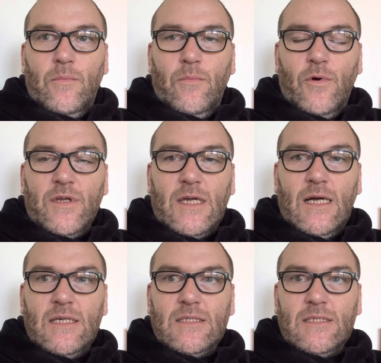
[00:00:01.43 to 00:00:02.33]
Morning,
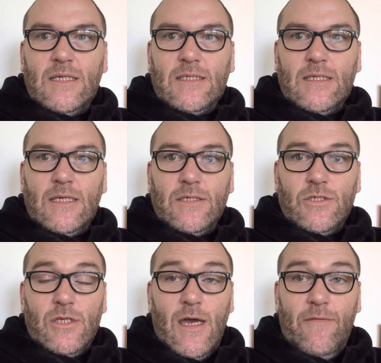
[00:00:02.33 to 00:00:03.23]
guys. This is
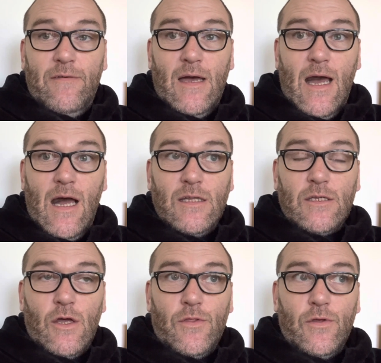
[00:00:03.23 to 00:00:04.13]
Jeff at
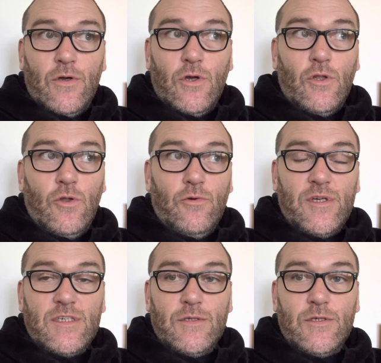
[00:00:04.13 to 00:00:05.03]
the
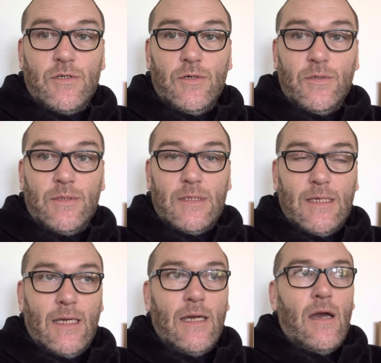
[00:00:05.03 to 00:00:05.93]
Glorious
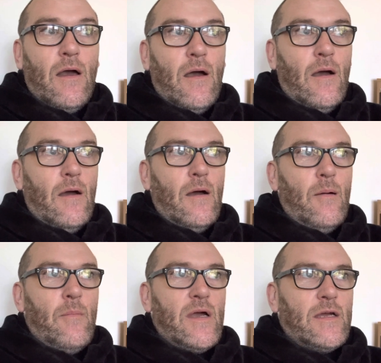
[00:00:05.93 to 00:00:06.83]
Uncertainty.
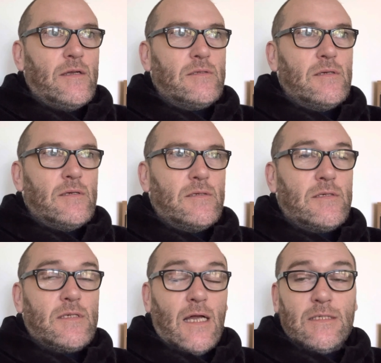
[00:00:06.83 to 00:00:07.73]
It is
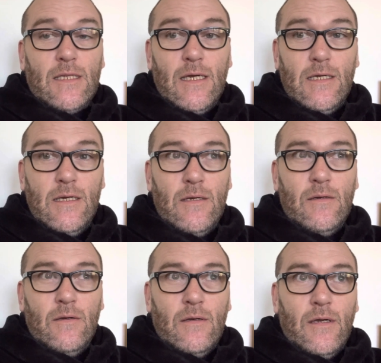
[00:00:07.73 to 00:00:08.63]
Saturday.
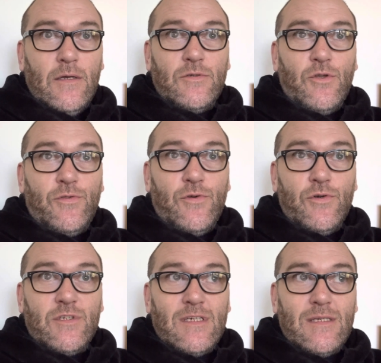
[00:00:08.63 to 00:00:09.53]
It's the
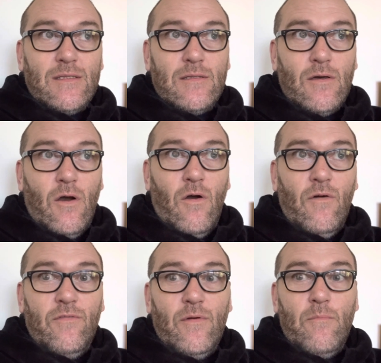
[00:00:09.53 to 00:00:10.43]
13th
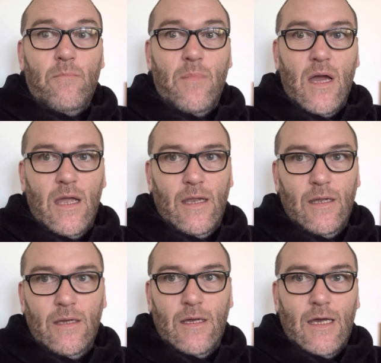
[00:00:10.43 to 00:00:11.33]
of May.
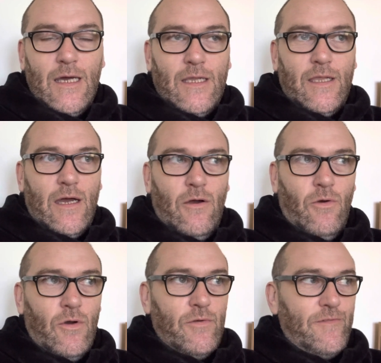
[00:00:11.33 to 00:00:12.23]

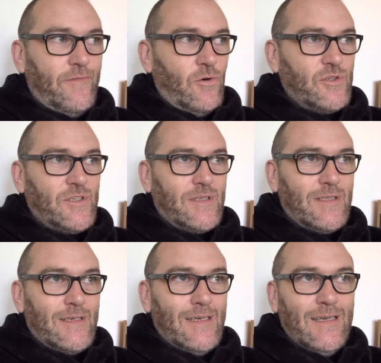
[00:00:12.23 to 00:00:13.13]
Now,
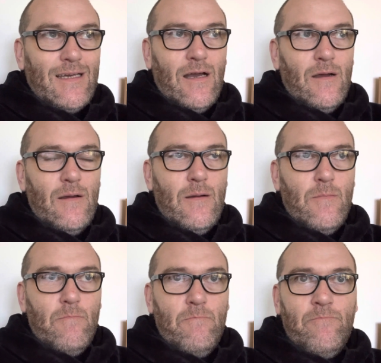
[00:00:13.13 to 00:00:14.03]
unfortunately,
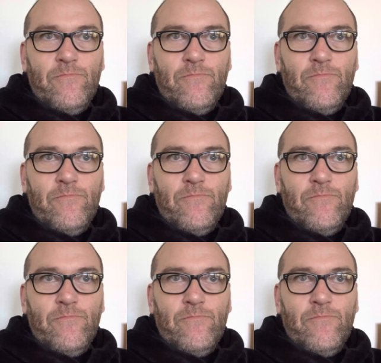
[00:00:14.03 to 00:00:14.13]
I'm